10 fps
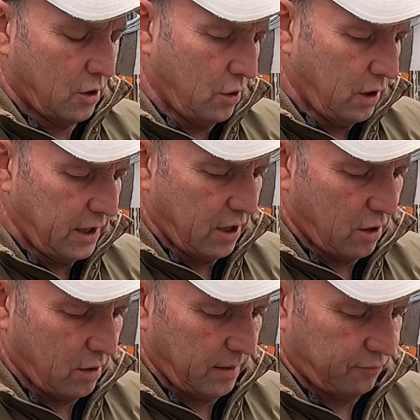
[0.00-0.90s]
Early
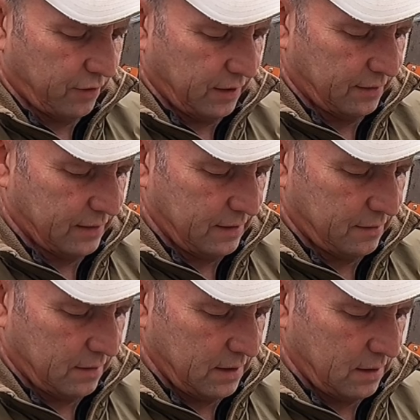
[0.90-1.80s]
hybrid, it
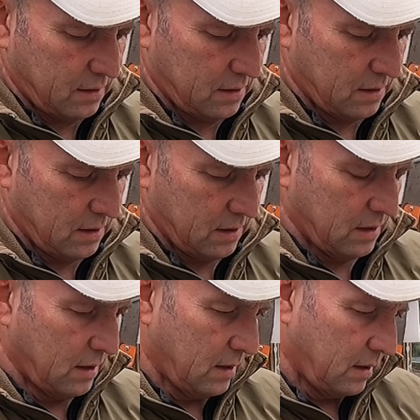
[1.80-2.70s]
says, I think.
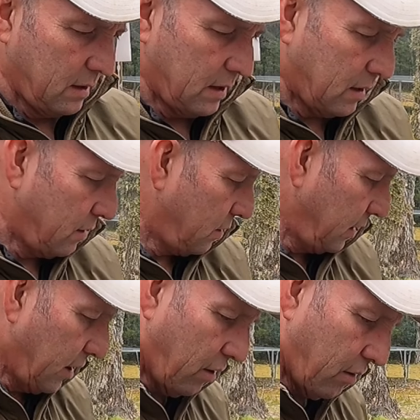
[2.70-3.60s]
Yeah,
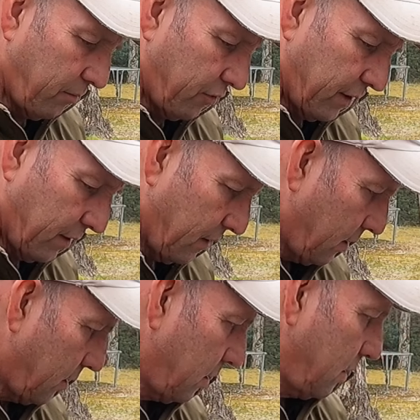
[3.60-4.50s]
early hybrid.
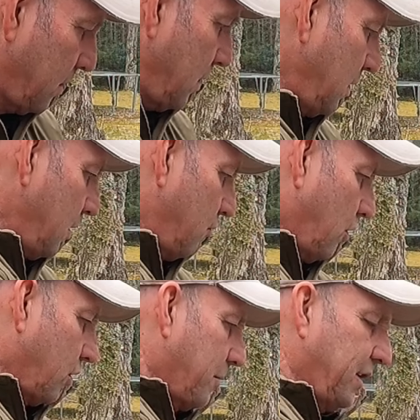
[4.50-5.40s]

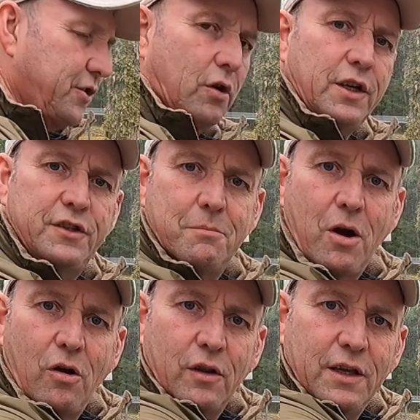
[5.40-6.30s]
Well, I'm going to make sure I need to
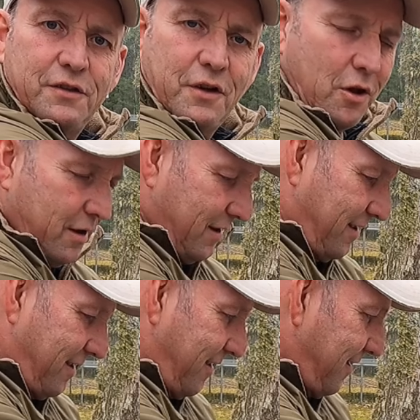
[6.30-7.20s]
mark these, don't
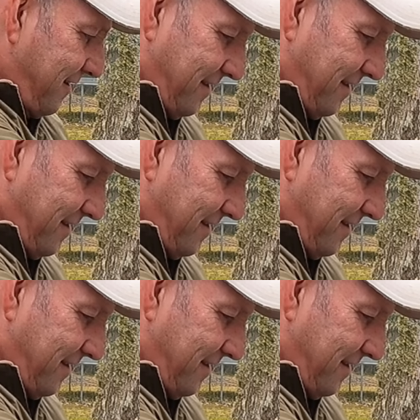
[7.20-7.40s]
I?